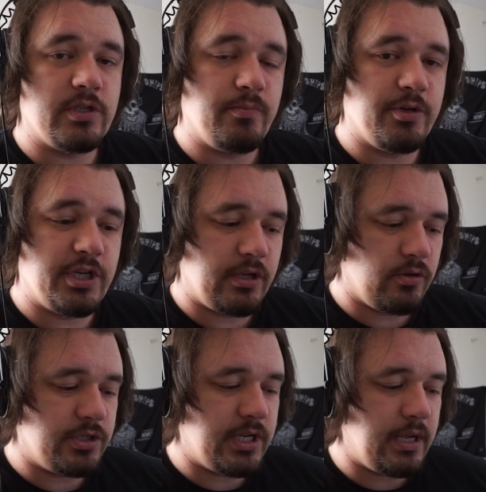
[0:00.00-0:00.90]
in particular
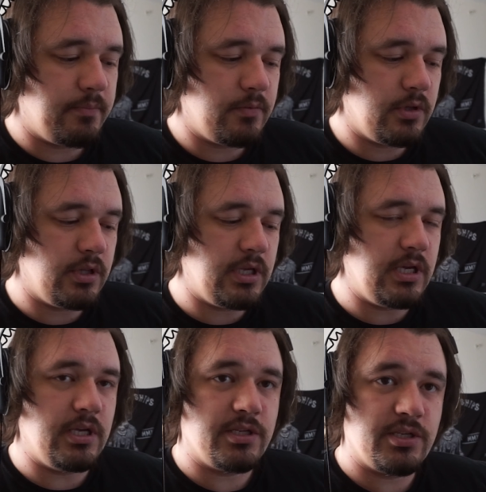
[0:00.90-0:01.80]
today.
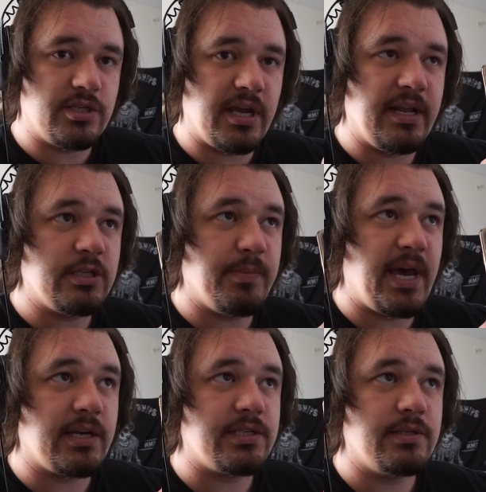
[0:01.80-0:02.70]
The XS
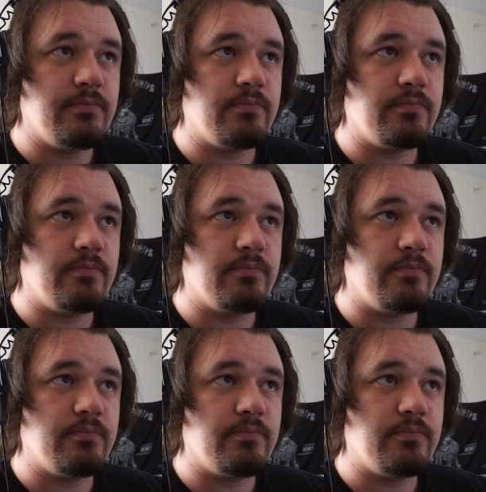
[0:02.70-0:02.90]
Max